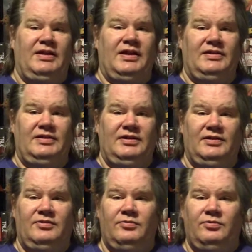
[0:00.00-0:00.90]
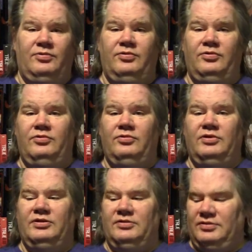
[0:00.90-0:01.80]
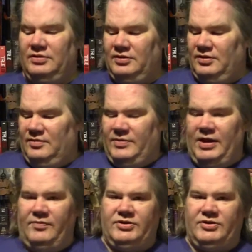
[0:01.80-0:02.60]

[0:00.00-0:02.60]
19. Woohoo! Man,